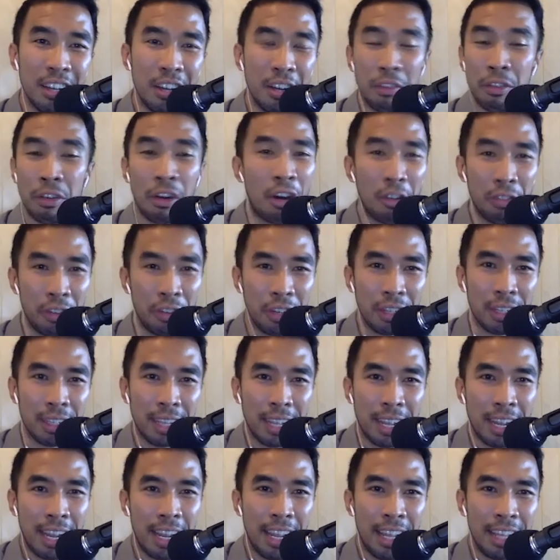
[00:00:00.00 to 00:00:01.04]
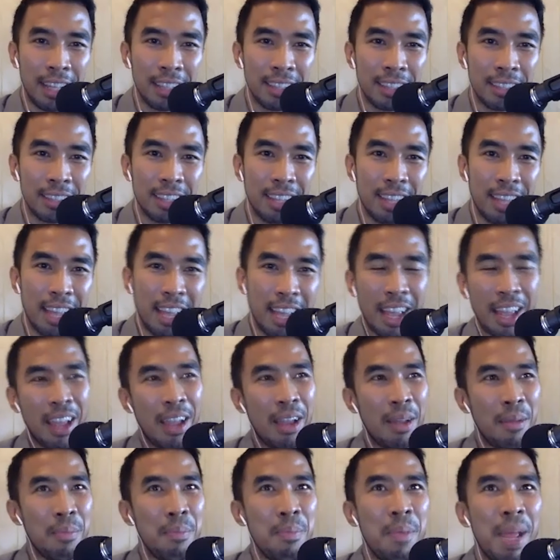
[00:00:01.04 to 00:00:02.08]
for all of your clients
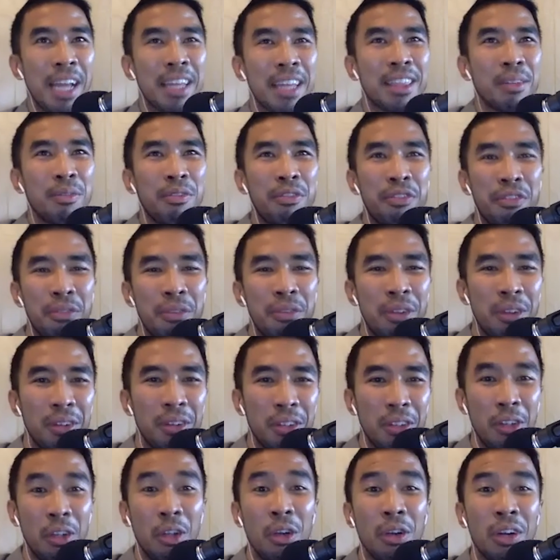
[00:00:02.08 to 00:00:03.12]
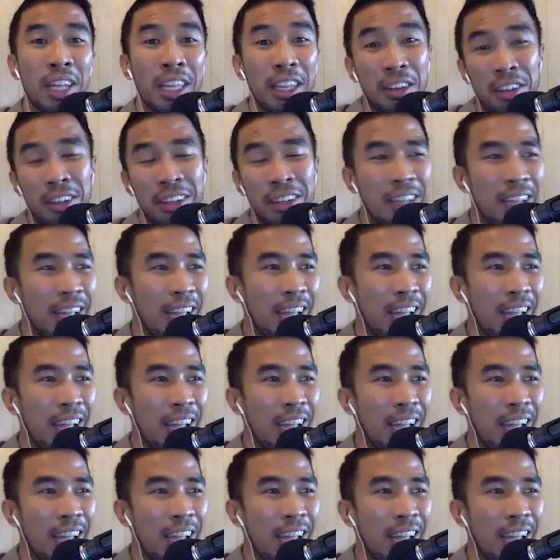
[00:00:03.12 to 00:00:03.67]
and make them look and